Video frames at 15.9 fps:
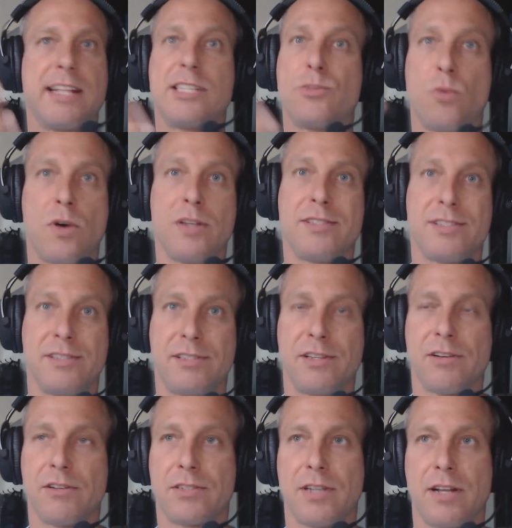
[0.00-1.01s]
ones and
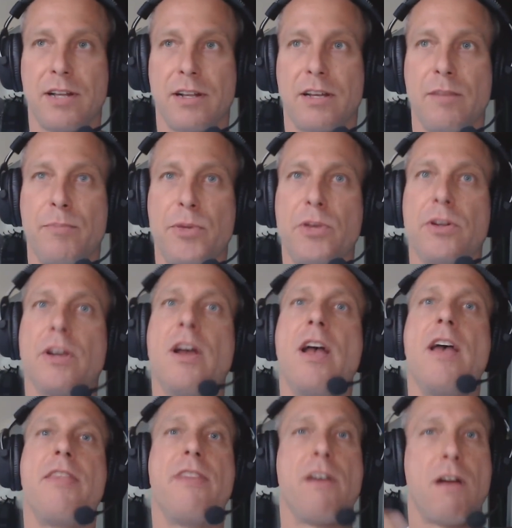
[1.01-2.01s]
zeros on a computer,
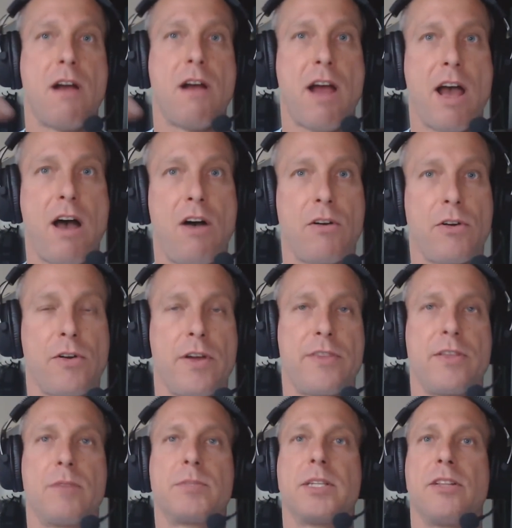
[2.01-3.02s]
there are
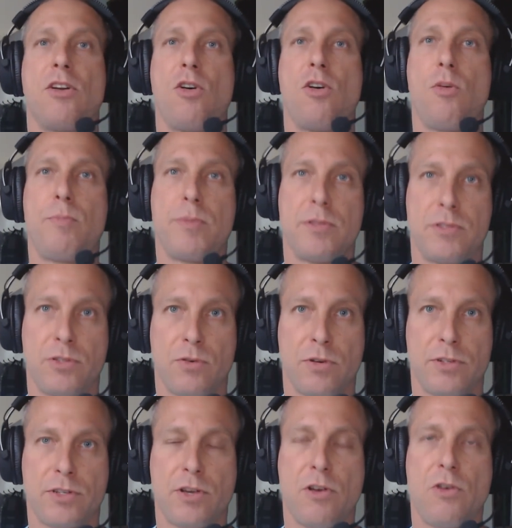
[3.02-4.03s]
algorithms and open
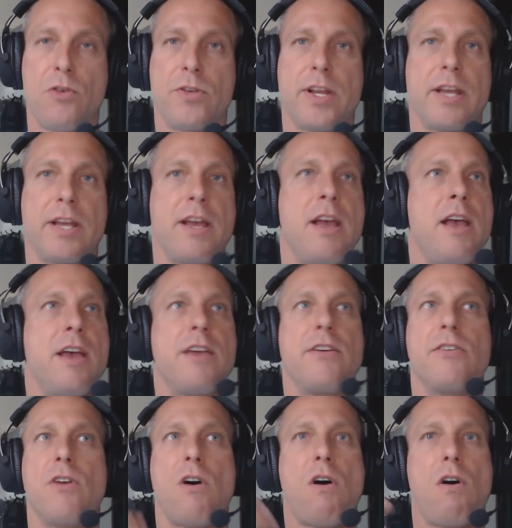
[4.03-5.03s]
source coding.
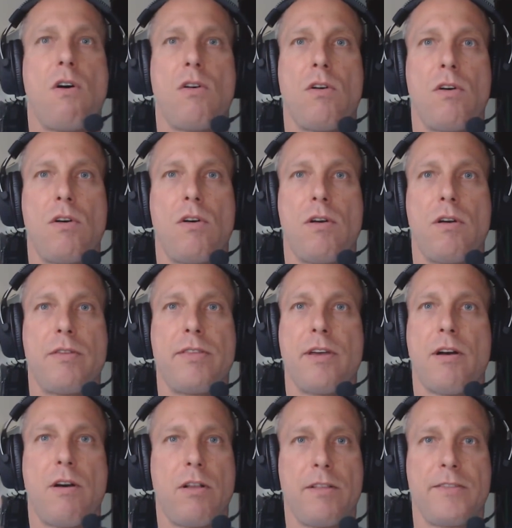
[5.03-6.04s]
All
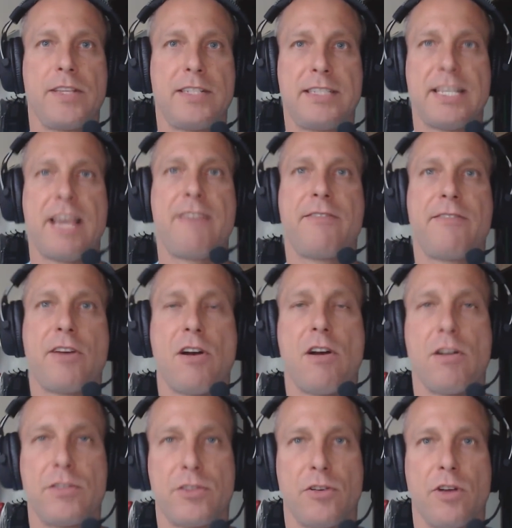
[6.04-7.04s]
of these
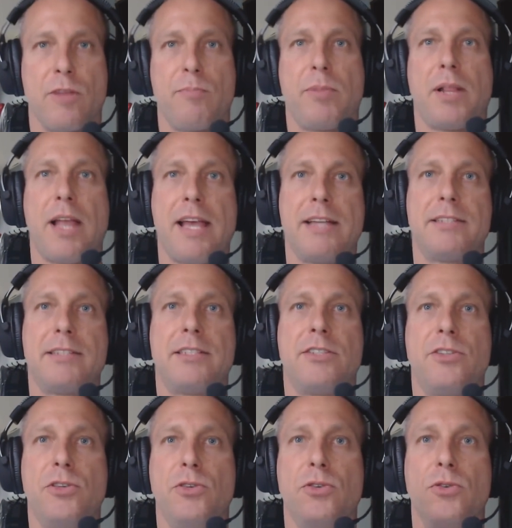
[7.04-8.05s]
safeguards are in place
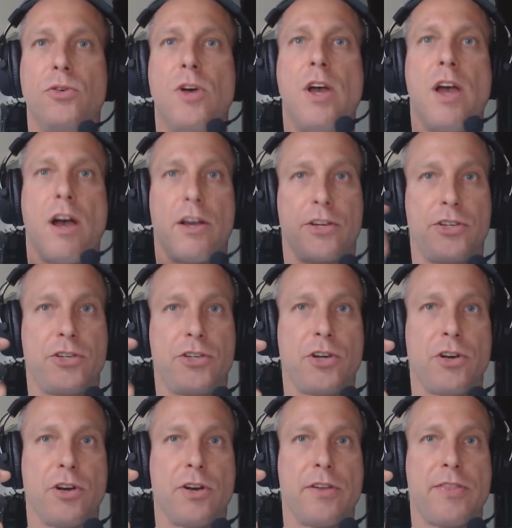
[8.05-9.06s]
to
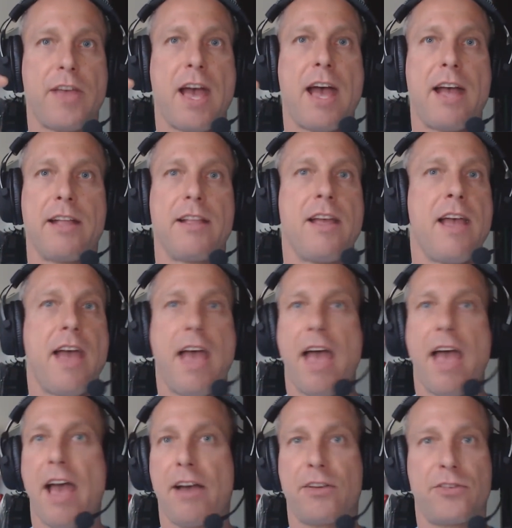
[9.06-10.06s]
assure that
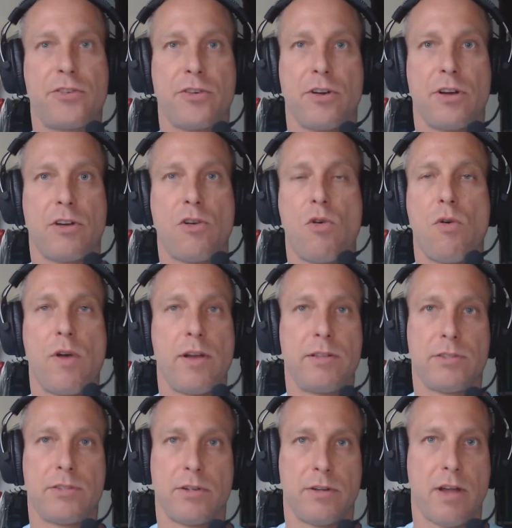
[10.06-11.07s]
extra
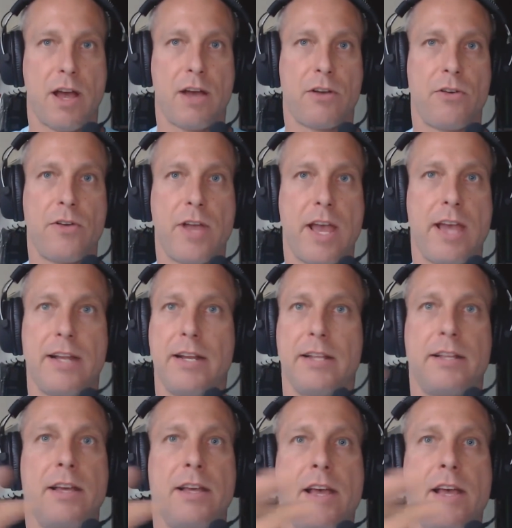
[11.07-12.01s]
coins are not created,